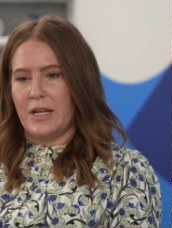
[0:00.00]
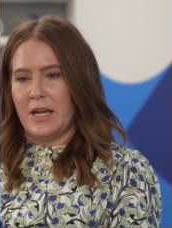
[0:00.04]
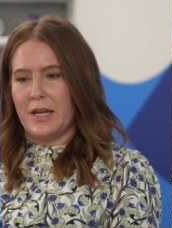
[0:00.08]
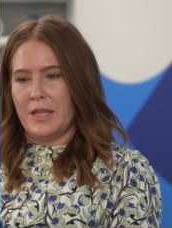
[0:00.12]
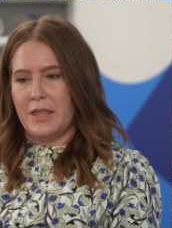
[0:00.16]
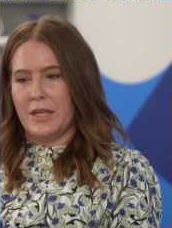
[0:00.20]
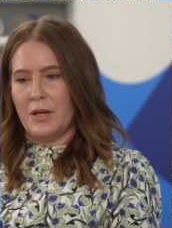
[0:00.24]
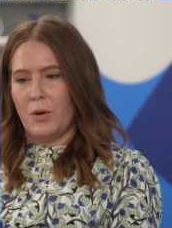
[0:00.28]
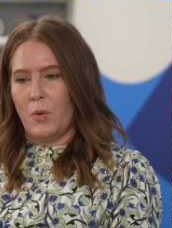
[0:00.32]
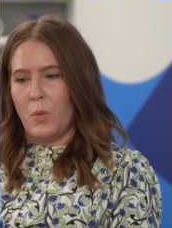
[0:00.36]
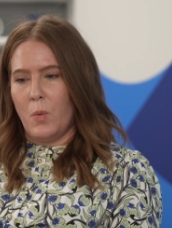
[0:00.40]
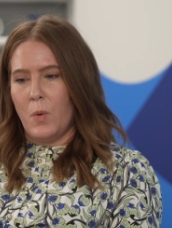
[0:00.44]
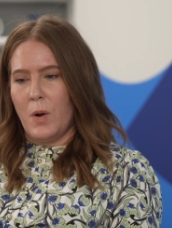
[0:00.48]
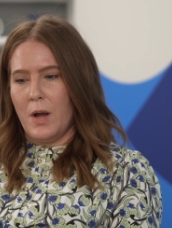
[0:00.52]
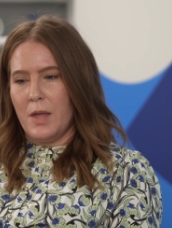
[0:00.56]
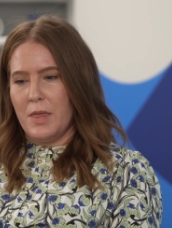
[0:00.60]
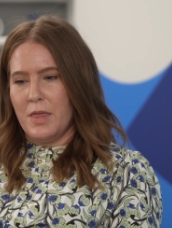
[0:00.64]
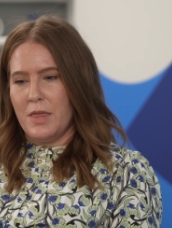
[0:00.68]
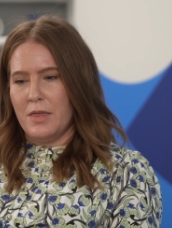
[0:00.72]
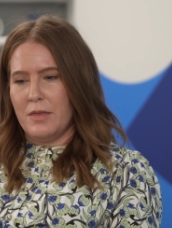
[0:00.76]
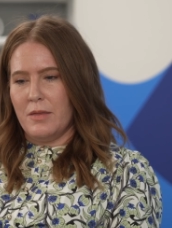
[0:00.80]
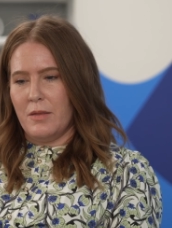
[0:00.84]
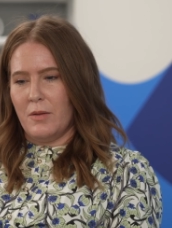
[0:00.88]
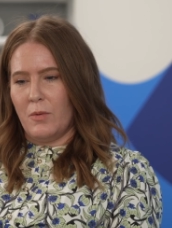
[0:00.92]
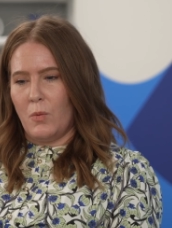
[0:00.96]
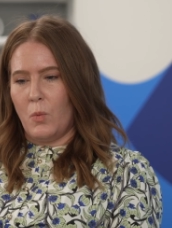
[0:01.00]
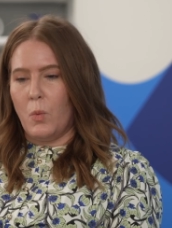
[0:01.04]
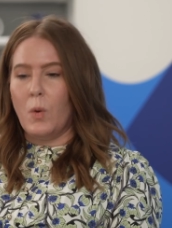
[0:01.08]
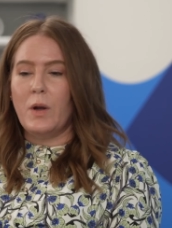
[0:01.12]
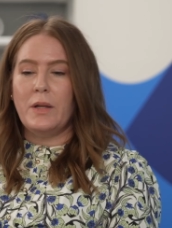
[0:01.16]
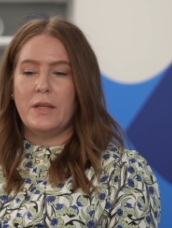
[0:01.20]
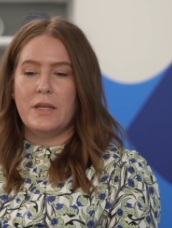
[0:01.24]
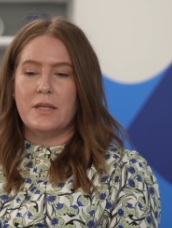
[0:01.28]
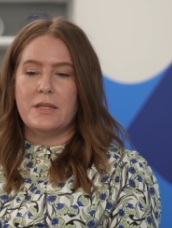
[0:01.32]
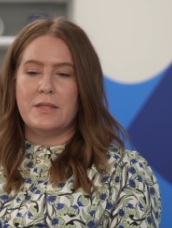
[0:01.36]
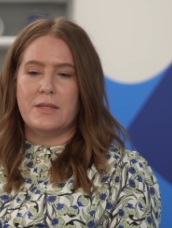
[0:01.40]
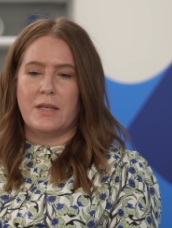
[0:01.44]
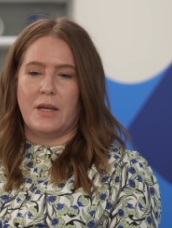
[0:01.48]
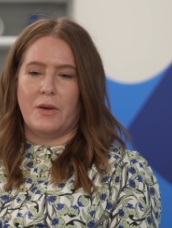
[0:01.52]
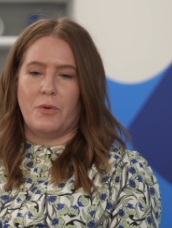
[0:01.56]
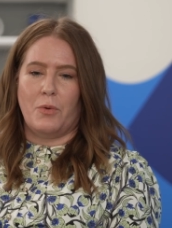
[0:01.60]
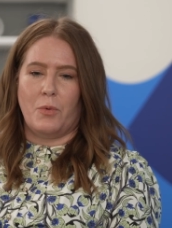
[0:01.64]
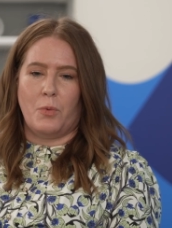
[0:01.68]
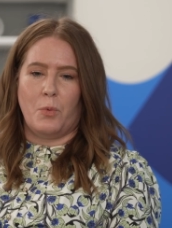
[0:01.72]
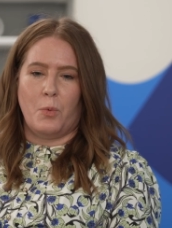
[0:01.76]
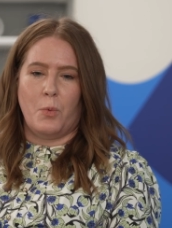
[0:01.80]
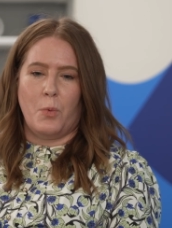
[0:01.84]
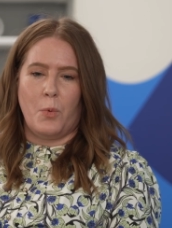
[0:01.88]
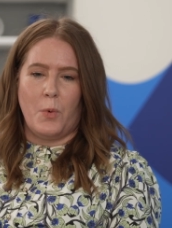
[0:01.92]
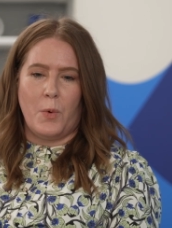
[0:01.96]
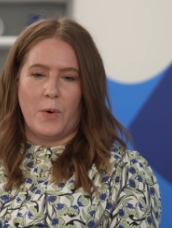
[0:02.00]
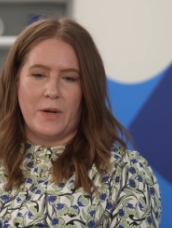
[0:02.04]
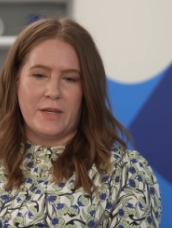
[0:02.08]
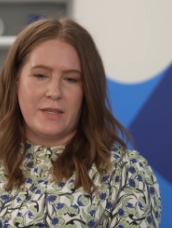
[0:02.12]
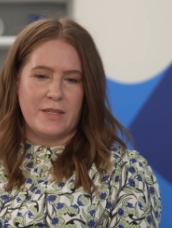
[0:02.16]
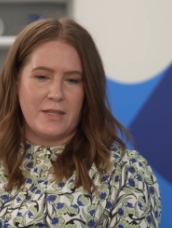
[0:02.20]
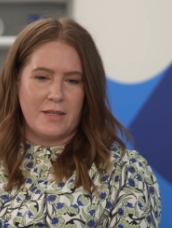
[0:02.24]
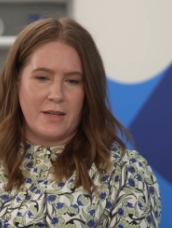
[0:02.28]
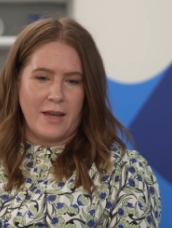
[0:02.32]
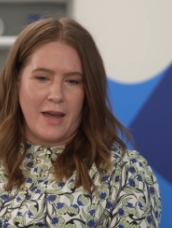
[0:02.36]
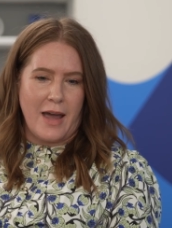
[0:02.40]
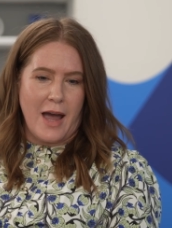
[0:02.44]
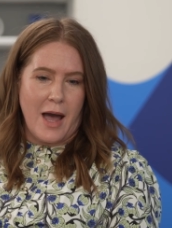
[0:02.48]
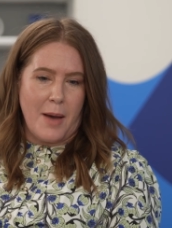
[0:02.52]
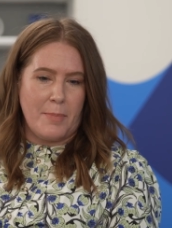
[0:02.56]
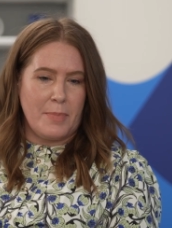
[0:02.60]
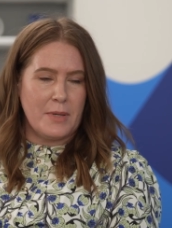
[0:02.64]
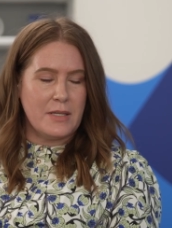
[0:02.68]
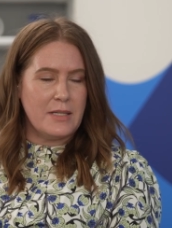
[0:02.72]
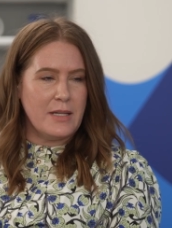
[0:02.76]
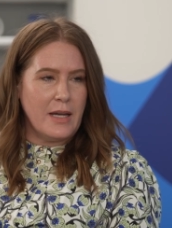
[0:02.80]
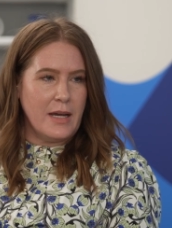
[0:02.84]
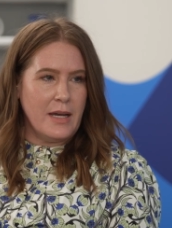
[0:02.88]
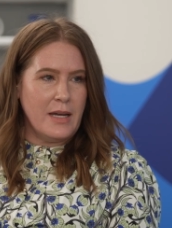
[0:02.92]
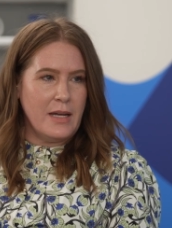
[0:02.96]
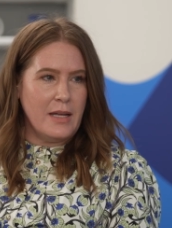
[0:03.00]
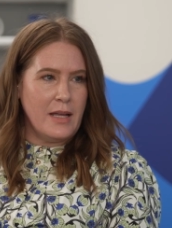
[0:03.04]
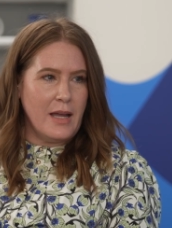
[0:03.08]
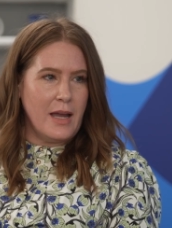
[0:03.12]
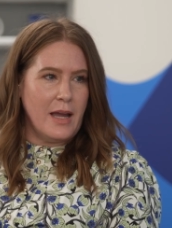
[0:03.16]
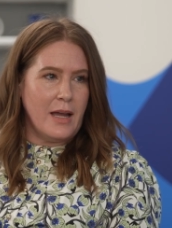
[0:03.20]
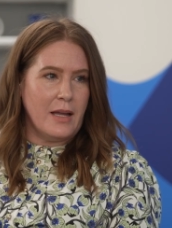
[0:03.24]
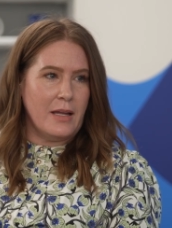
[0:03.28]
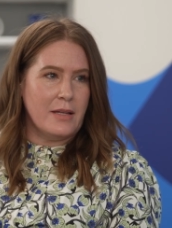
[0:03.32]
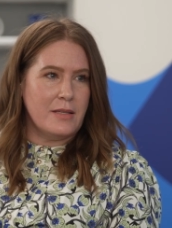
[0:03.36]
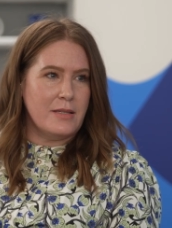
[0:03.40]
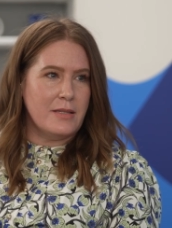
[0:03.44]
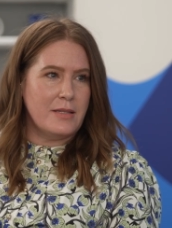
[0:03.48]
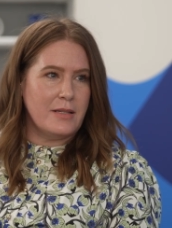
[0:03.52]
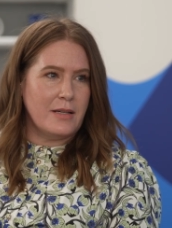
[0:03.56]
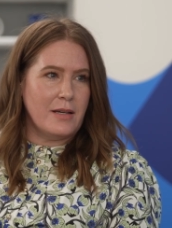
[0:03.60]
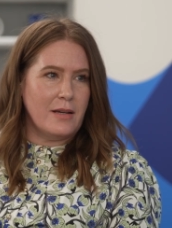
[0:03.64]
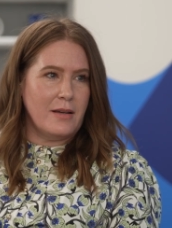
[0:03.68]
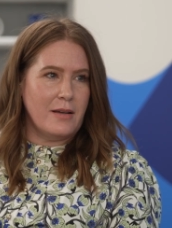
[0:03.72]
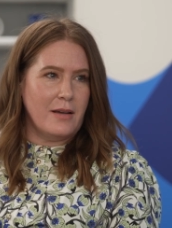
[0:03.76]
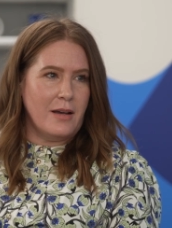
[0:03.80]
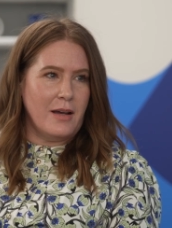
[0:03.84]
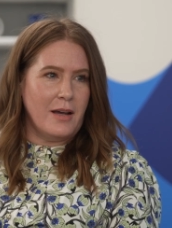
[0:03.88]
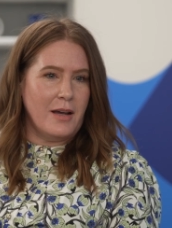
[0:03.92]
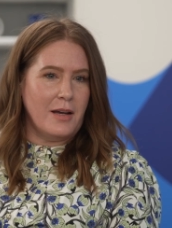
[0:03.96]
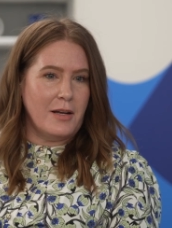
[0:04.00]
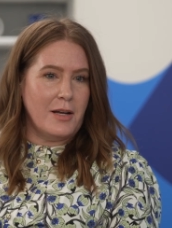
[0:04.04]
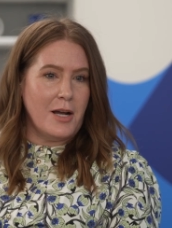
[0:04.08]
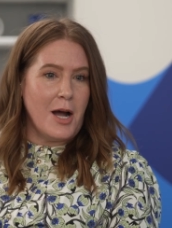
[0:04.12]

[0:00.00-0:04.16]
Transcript: I think one one is risk appetite and uh,